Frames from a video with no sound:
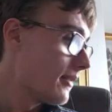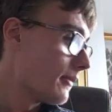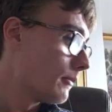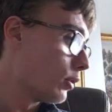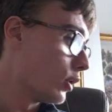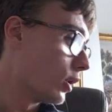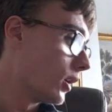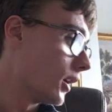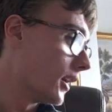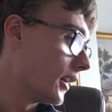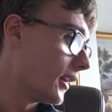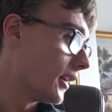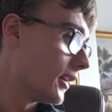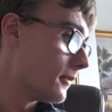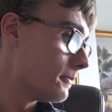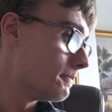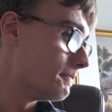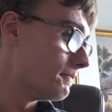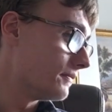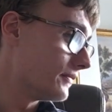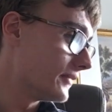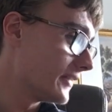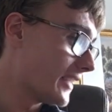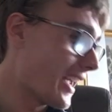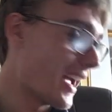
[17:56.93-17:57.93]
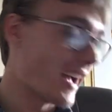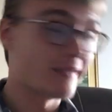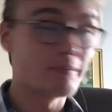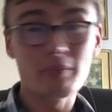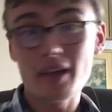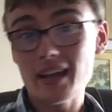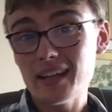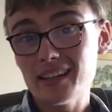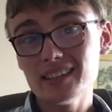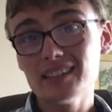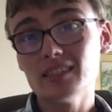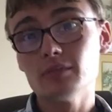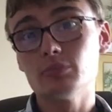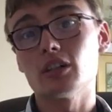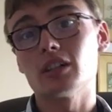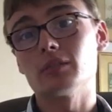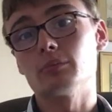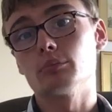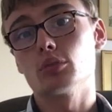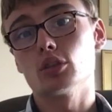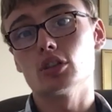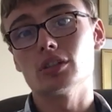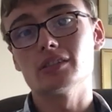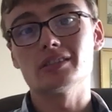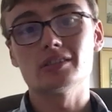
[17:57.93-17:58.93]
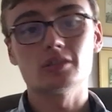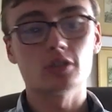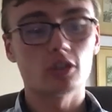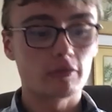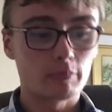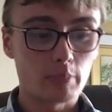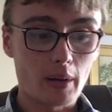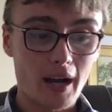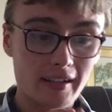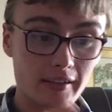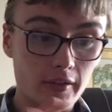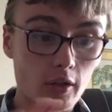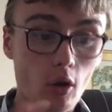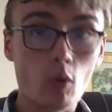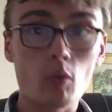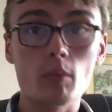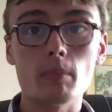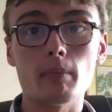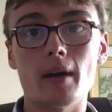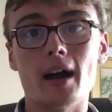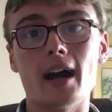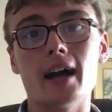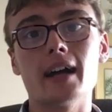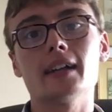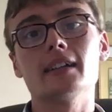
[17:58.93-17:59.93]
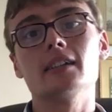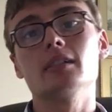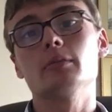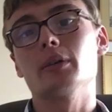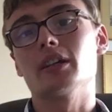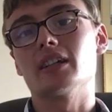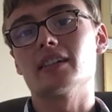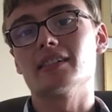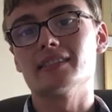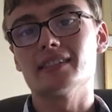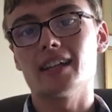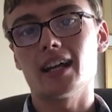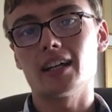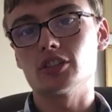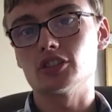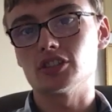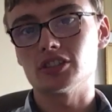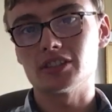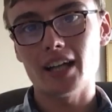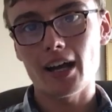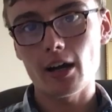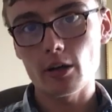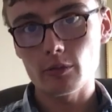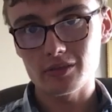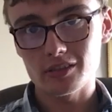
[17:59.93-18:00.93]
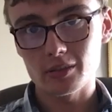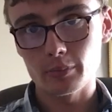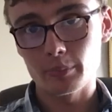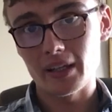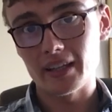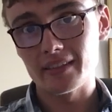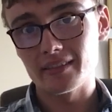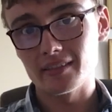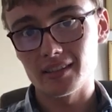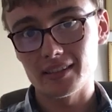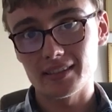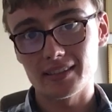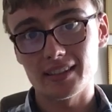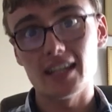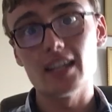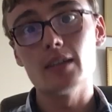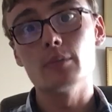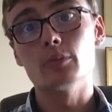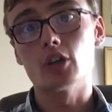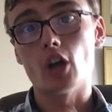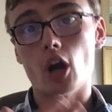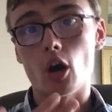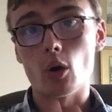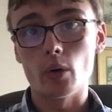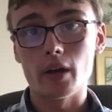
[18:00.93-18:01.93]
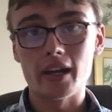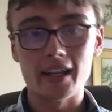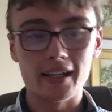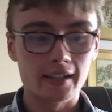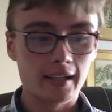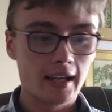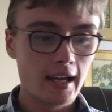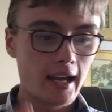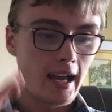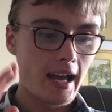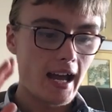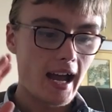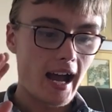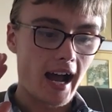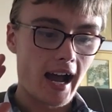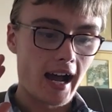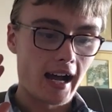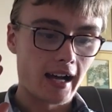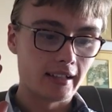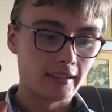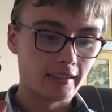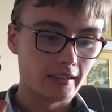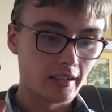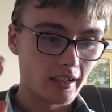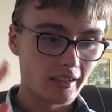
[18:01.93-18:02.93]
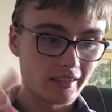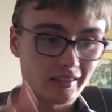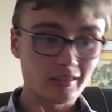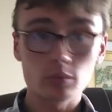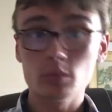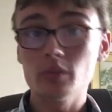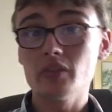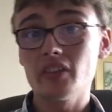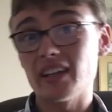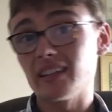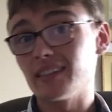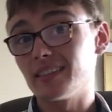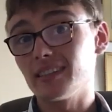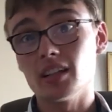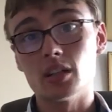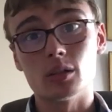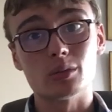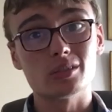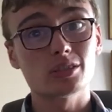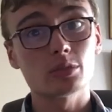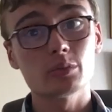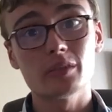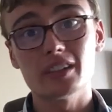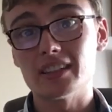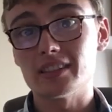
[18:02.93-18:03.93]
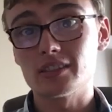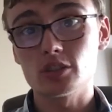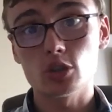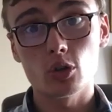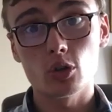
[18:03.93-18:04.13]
But um, yeah, mainly bread and butter stuff. But I don't mind because that just helps the business keep going. And uh, some of it's you know some of it's